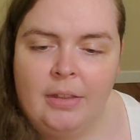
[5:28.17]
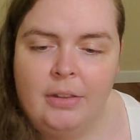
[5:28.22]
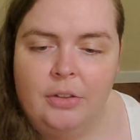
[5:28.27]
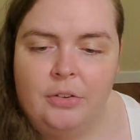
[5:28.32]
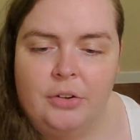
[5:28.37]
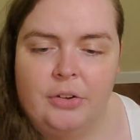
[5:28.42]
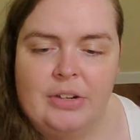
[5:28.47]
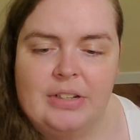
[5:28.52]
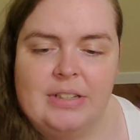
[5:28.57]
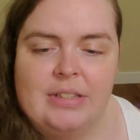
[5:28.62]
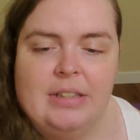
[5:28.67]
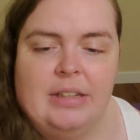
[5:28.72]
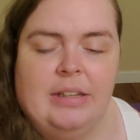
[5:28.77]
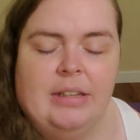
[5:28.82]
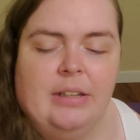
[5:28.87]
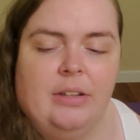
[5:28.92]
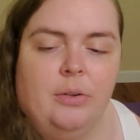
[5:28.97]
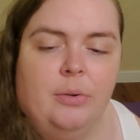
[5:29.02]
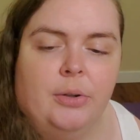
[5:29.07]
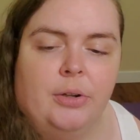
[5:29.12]
You'll notice
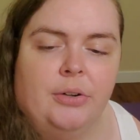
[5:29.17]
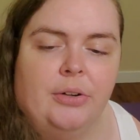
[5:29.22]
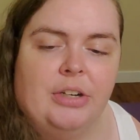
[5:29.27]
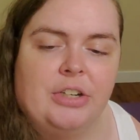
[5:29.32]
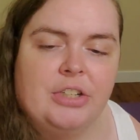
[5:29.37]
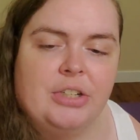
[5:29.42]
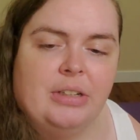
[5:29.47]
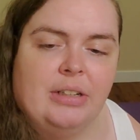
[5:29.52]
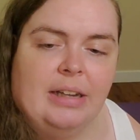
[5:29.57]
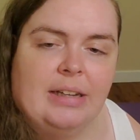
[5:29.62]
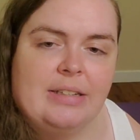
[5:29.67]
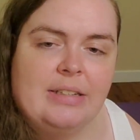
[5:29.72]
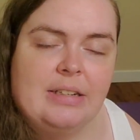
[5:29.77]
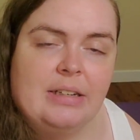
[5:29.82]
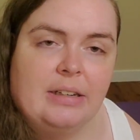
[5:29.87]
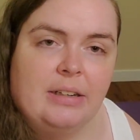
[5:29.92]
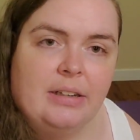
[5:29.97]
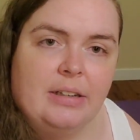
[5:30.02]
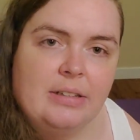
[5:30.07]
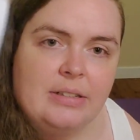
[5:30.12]
the 1/4 inch
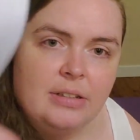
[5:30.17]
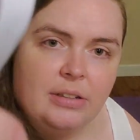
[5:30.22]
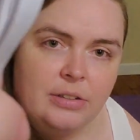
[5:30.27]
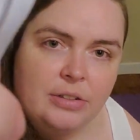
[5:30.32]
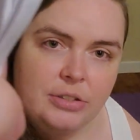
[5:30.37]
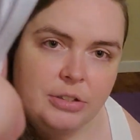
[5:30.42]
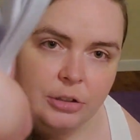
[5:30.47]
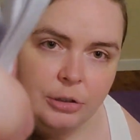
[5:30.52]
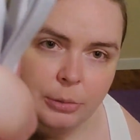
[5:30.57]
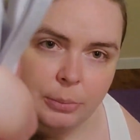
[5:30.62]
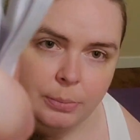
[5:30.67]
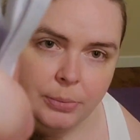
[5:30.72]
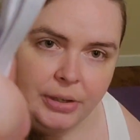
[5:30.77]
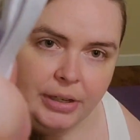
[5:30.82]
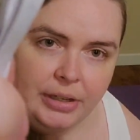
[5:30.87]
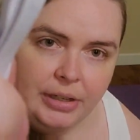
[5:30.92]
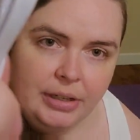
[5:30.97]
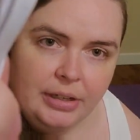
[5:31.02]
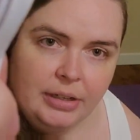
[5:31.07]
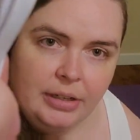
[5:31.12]
elastic is also
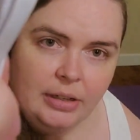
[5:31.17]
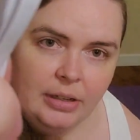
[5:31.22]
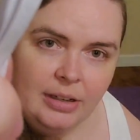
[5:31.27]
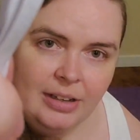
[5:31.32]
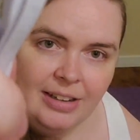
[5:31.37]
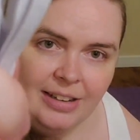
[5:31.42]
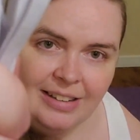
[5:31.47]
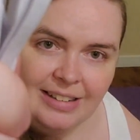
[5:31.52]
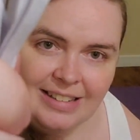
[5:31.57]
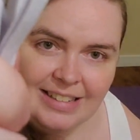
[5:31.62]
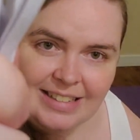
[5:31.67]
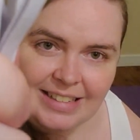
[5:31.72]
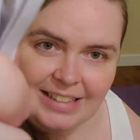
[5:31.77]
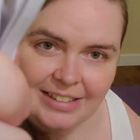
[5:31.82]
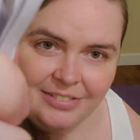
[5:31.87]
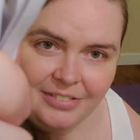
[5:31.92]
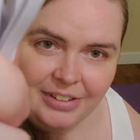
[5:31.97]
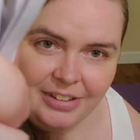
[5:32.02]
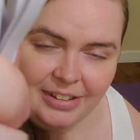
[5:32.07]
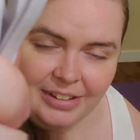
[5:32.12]
braided. Let's see
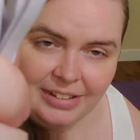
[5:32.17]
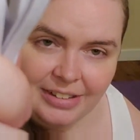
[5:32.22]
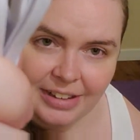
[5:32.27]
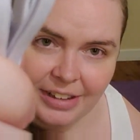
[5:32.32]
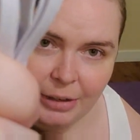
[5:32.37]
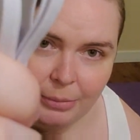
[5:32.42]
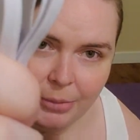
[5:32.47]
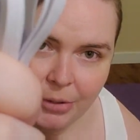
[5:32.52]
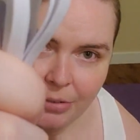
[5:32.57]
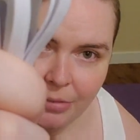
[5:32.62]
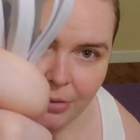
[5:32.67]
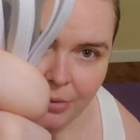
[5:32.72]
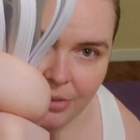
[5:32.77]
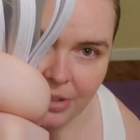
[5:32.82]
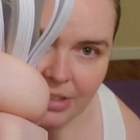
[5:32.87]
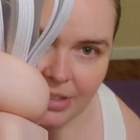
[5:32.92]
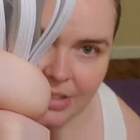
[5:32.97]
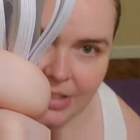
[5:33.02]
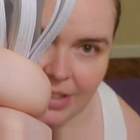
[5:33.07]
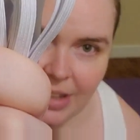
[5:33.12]
if we can get the camera to
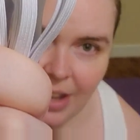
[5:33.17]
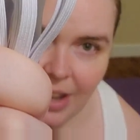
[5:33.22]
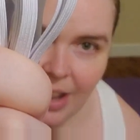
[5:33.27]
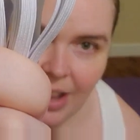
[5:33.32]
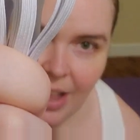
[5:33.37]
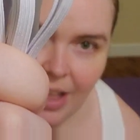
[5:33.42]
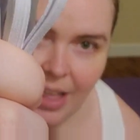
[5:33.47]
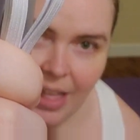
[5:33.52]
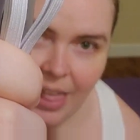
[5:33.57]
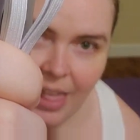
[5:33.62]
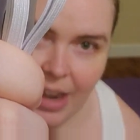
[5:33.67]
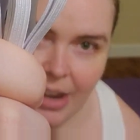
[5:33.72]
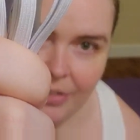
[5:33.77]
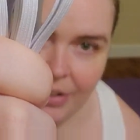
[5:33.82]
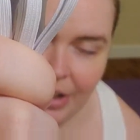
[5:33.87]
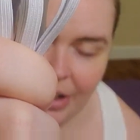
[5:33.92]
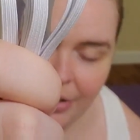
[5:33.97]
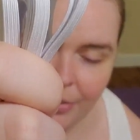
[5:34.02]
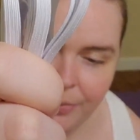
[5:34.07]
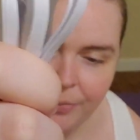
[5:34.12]
focus. There
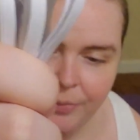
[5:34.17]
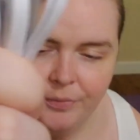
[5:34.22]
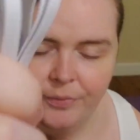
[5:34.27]
we go.